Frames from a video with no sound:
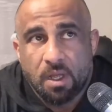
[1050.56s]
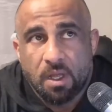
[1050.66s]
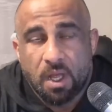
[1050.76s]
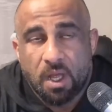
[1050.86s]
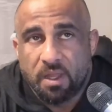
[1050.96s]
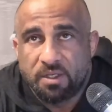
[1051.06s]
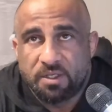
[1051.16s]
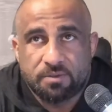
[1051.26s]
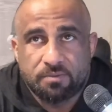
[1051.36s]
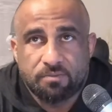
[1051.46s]
that
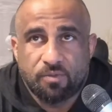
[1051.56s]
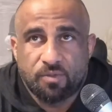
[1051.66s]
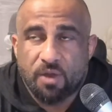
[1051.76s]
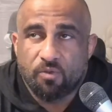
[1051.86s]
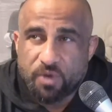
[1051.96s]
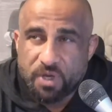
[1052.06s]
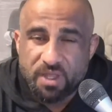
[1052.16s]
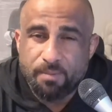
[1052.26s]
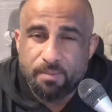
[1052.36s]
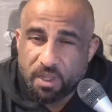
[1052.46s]

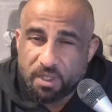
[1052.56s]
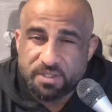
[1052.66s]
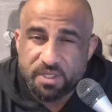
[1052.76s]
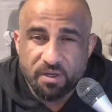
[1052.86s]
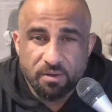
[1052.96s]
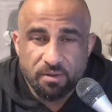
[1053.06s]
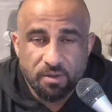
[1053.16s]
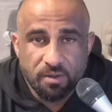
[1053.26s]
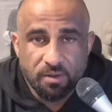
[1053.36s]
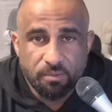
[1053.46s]
really militant
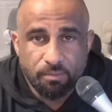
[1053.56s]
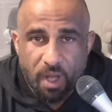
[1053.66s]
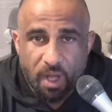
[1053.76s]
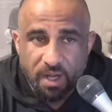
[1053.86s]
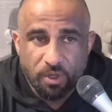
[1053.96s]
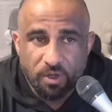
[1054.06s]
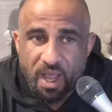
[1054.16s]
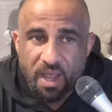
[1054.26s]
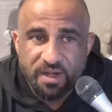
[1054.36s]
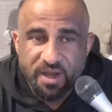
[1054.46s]
bodybuilder,
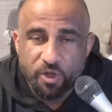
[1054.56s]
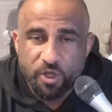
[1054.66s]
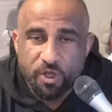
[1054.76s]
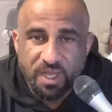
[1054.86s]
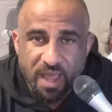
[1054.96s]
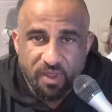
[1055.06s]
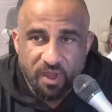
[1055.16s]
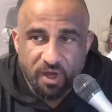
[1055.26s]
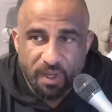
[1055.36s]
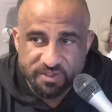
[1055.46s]
I never could get
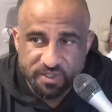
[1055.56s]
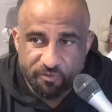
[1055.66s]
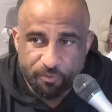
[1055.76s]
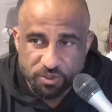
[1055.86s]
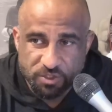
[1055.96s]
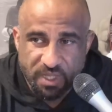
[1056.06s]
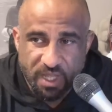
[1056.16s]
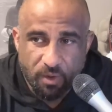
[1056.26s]
there myself personally.